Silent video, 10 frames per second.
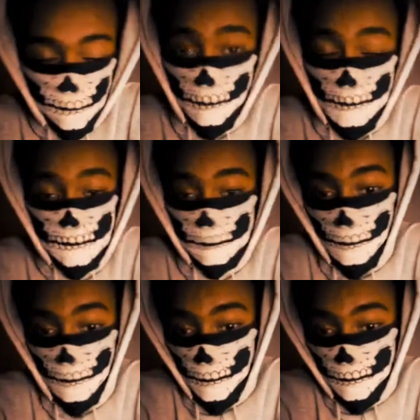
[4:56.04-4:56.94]
possible.
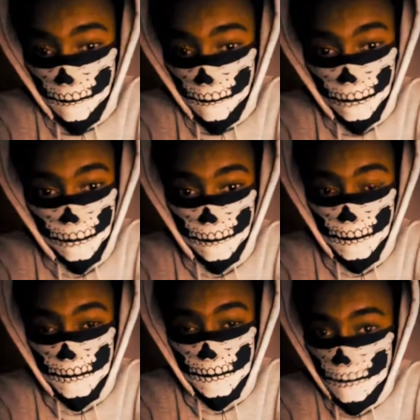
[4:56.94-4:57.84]
I'm not an iPhone user
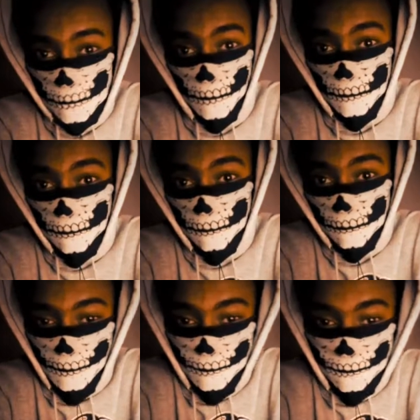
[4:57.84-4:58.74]
personally, so I don't know
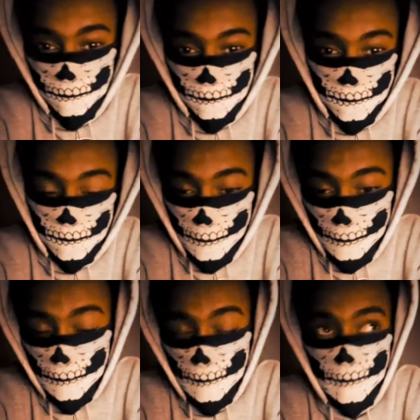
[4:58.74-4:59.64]
how to do that.
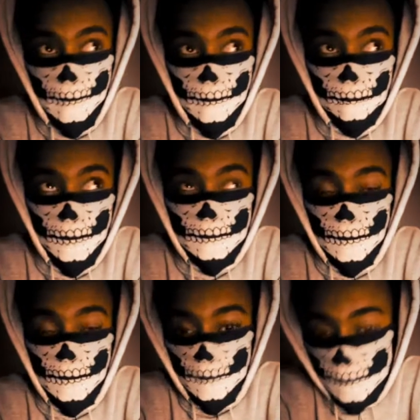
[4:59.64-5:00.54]
but
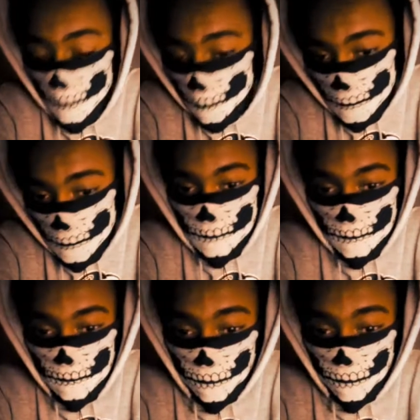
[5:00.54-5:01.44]
disable it if
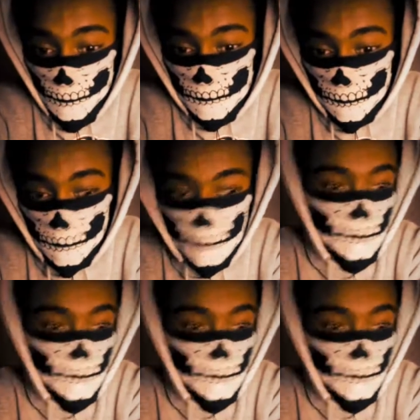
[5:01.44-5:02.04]
possible